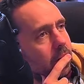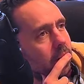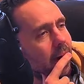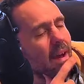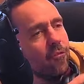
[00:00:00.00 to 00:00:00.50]

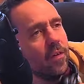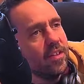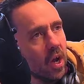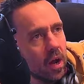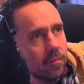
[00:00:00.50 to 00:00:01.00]
Every
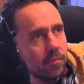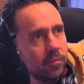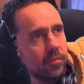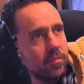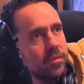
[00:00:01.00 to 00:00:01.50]
time
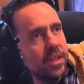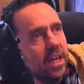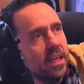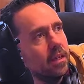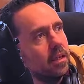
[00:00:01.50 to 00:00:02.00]

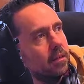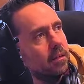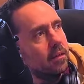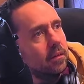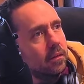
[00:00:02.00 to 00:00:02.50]
they
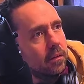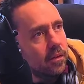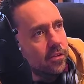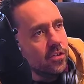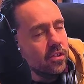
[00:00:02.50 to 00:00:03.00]

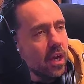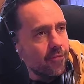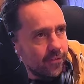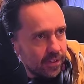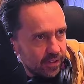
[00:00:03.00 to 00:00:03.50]

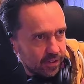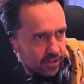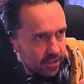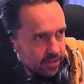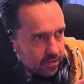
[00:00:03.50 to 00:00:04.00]
surface
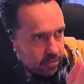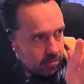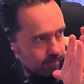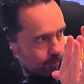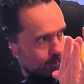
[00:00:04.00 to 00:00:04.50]
this
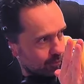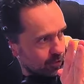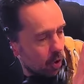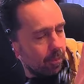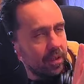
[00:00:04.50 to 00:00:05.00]

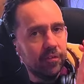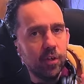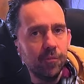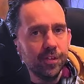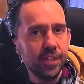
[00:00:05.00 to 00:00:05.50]
topic of
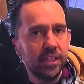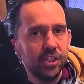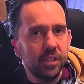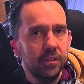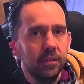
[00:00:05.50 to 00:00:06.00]

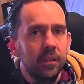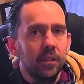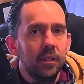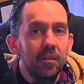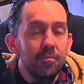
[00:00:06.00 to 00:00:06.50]
conversation,
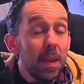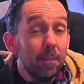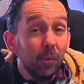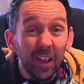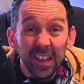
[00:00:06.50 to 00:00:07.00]

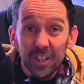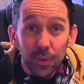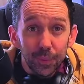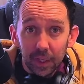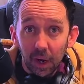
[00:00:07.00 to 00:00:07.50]
people like you
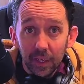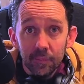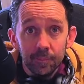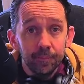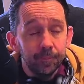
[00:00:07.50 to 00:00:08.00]
and I,
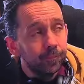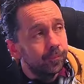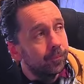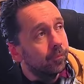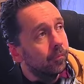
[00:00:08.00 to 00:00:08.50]

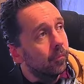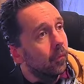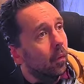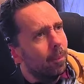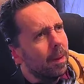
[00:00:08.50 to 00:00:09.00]

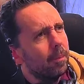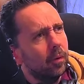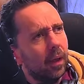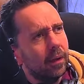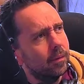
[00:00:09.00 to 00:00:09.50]
or people
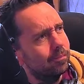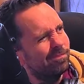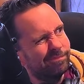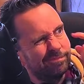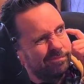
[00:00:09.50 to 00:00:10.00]
like,
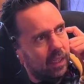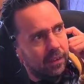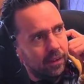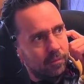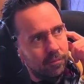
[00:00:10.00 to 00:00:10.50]
I don't
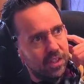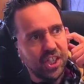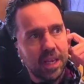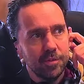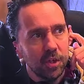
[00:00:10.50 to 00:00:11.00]
know, a
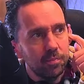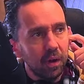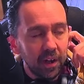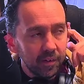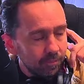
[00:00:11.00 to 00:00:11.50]
James
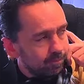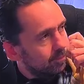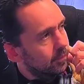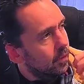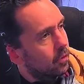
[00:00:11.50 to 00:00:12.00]
O'Brien,
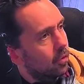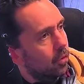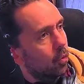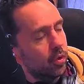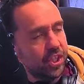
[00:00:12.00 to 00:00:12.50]

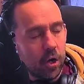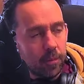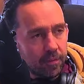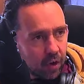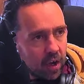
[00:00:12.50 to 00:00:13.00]
or Jeremy
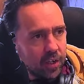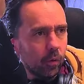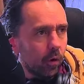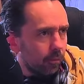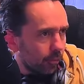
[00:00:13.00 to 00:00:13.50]
Vine,
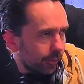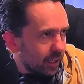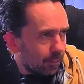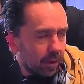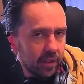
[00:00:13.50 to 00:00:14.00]
or a Marina
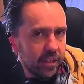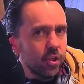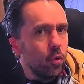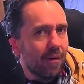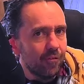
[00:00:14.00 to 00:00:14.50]
Purkiss,
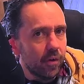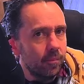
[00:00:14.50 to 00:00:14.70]
whoever,